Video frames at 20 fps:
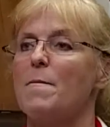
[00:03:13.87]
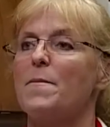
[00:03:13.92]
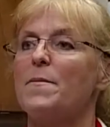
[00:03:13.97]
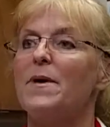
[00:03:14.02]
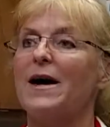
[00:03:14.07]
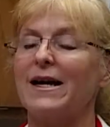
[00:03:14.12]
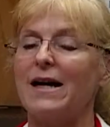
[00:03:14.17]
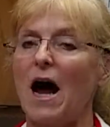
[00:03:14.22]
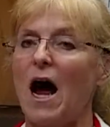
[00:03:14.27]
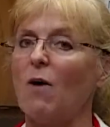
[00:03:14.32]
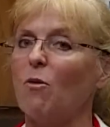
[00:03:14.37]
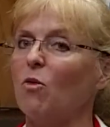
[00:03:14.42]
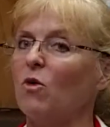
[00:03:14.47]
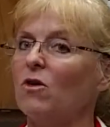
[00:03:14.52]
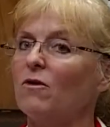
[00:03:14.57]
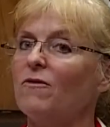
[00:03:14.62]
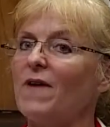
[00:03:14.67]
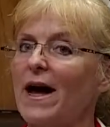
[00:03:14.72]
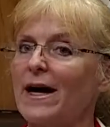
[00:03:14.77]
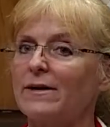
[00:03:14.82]
But I
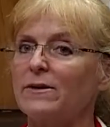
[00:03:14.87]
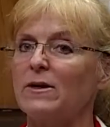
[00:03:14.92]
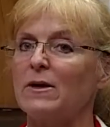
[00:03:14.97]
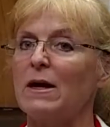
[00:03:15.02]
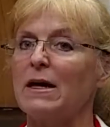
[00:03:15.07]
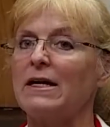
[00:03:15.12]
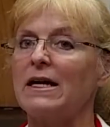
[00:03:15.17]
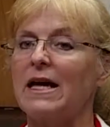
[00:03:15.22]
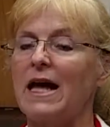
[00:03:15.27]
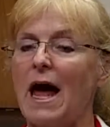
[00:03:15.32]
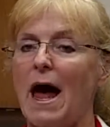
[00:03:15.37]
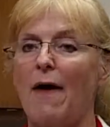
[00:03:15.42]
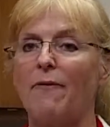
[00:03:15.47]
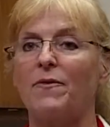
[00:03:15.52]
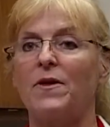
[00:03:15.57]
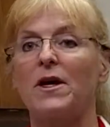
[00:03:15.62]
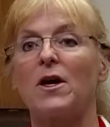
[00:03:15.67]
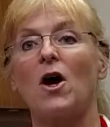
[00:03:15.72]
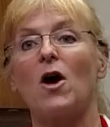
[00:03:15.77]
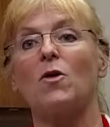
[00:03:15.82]
will vaccinate a
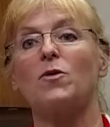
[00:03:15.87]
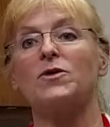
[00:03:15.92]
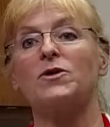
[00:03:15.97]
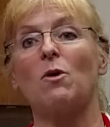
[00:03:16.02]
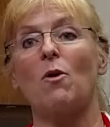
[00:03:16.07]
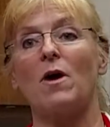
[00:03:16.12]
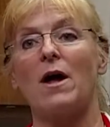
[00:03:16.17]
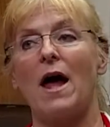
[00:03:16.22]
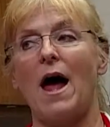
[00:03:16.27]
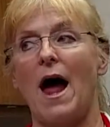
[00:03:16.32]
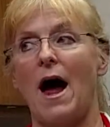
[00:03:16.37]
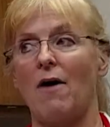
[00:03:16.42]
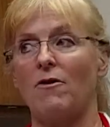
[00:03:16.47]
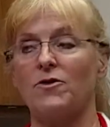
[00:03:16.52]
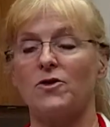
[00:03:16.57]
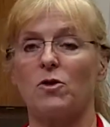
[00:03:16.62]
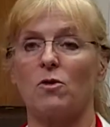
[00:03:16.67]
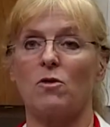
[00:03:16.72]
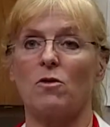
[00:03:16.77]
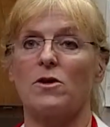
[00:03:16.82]
cat that goes
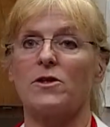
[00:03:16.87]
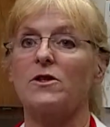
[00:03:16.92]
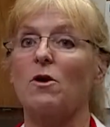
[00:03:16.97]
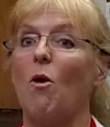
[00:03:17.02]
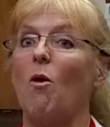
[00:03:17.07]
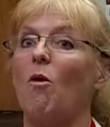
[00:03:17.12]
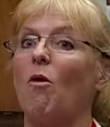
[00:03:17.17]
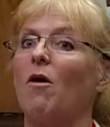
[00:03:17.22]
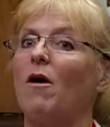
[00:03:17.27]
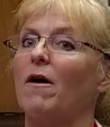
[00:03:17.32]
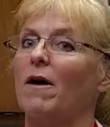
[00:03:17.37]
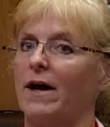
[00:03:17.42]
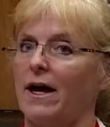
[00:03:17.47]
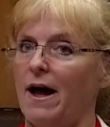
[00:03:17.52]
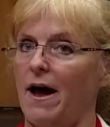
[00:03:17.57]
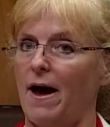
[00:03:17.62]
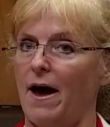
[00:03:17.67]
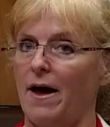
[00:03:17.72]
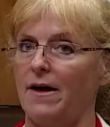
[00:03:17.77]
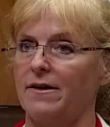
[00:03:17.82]
outdoors or a
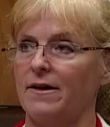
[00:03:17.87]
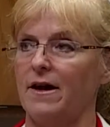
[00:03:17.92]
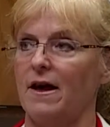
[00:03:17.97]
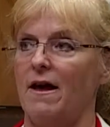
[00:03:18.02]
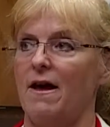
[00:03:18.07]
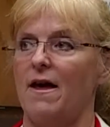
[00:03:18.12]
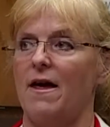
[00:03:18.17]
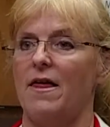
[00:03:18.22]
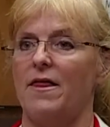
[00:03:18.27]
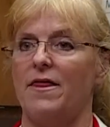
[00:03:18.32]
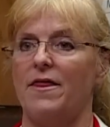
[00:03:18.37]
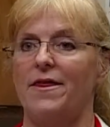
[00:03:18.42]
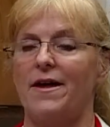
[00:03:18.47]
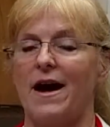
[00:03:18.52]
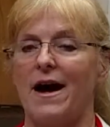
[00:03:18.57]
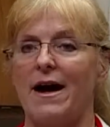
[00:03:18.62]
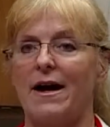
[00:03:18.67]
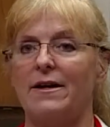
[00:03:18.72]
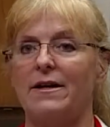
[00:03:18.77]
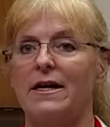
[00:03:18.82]
cat
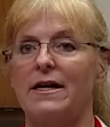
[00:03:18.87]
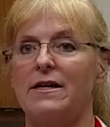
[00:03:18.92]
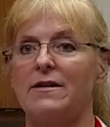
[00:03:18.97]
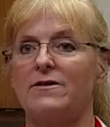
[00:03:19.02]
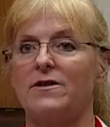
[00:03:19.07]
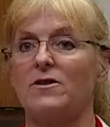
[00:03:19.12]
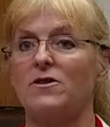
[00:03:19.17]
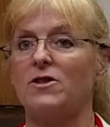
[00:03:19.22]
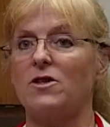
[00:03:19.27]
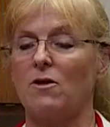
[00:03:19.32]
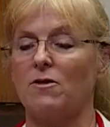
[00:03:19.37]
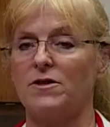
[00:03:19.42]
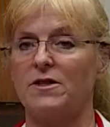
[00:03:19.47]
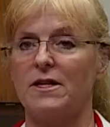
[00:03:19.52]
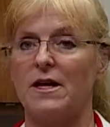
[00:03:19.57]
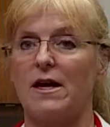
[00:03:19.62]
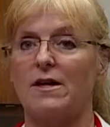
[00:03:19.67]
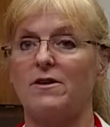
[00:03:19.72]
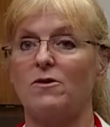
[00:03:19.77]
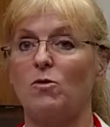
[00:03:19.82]
that is
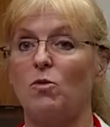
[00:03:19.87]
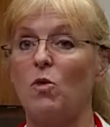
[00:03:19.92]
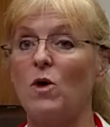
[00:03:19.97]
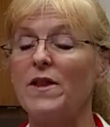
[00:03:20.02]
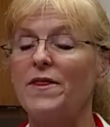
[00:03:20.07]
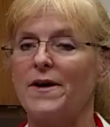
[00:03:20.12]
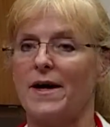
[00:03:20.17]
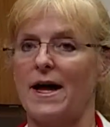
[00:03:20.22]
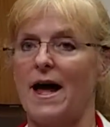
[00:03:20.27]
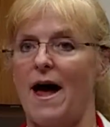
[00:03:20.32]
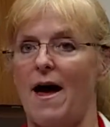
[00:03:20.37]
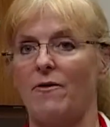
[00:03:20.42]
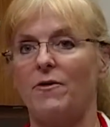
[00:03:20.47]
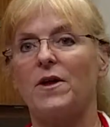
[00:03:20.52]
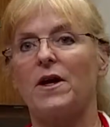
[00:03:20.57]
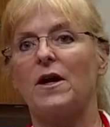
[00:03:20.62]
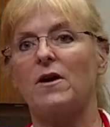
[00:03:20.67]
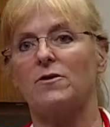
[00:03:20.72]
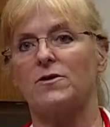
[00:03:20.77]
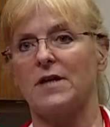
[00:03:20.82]
associated with a cat
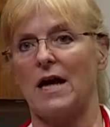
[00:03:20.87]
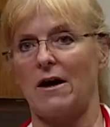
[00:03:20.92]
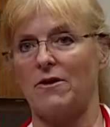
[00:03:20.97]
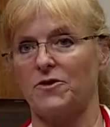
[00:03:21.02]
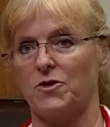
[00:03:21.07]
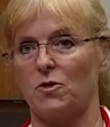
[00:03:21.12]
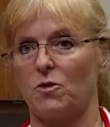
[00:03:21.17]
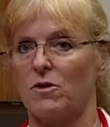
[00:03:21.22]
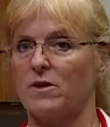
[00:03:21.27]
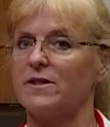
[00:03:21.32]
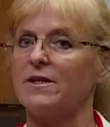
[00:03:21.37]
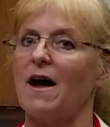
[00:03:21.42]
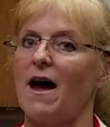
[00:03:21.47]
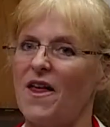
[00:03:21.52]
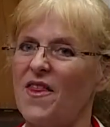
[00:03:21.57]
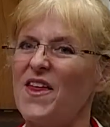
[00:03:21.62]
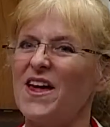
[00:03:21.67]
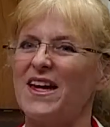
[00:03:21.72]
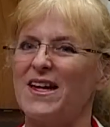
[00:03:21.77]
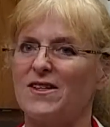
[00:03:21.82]
that goes outdoors.
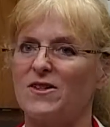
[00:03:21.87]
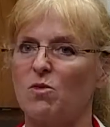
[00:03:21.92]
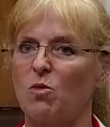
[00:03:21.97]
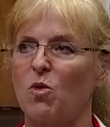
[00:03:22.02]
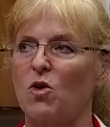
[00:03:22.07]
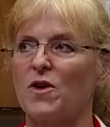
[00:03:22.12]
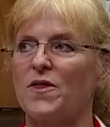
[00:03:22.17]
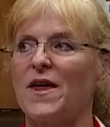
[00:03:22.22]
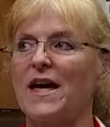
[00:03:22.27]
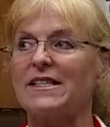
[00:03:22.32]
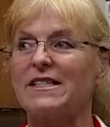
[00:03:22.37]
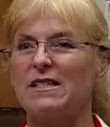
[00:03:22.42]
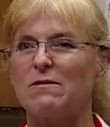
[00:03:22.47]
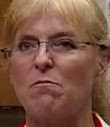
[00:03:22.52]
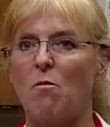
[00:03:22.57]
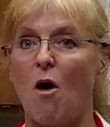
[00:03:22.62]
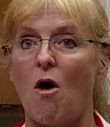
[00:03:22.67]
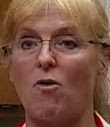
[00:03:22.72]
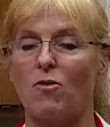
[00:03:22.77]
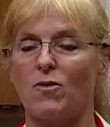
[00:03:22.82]
I think it's worth that
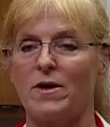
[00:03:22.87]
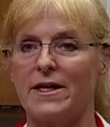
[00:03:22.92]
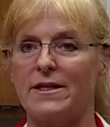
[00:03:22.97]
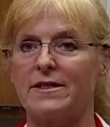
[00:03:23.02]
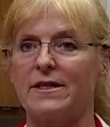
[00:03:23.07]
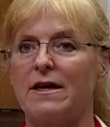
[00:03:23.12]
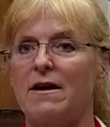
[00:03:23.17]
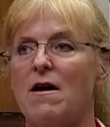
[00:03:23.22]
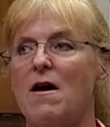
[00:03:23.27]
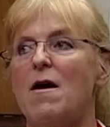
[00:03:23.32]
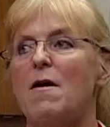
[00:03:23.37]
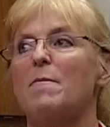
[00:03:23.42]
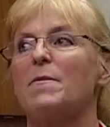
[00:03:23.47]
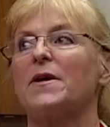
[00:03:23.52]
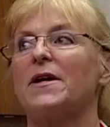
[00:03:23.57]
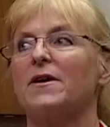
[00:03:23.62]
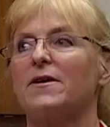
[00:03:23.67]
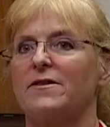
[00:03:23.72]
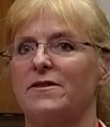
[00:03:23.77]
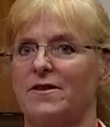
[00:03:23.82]
small risk,
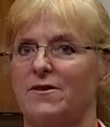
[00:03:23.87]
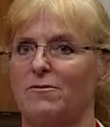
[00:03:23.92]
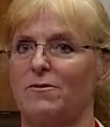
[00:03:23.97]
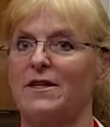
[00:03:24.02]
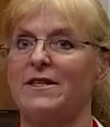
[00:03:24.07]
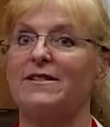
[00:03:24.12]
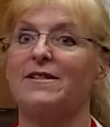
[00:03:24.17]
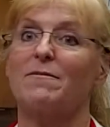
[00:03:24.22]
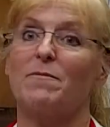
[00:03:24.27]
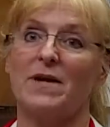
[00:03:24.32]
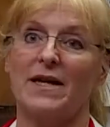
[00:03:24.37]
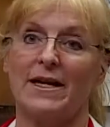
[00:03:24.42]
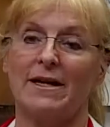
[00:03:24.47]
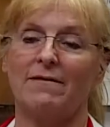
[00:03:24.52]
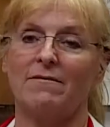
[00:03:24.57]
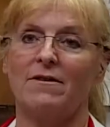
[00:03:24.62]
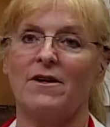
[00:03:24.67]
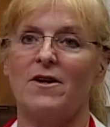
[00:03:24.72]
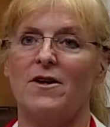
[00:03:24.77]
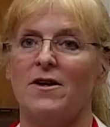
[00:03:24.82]
because the risk
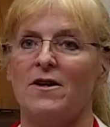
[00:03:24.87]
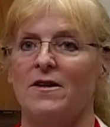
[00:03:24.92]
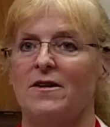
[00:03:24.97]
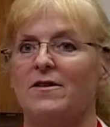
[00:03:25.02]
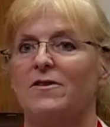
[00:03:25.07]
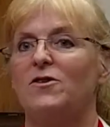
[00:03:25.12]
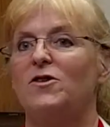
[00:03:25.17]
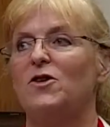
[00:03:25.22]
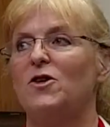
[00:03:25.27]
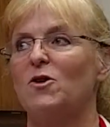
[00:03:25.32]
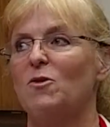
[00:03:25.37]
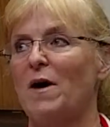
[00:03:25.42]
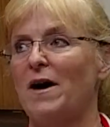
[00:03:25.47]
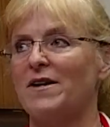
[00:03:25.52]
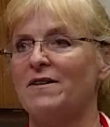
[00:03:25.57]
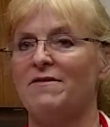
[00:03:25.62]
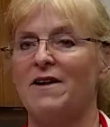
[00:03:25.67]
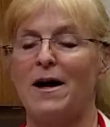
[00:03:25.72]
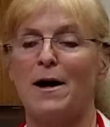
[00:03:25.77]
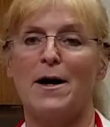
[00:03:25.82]
being 2
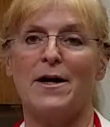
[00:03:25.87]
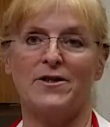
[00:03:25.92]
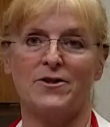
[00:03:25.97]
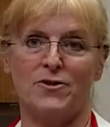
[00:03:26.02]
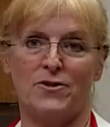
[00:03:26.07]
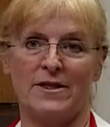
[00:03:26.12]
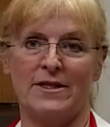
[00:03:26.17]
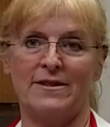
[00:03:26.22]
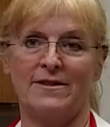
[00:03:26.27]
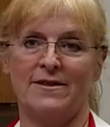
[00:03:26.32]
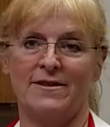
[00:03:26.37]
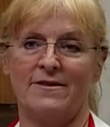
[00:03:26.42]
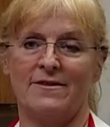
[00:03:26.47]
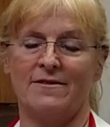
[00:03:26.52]
out of 100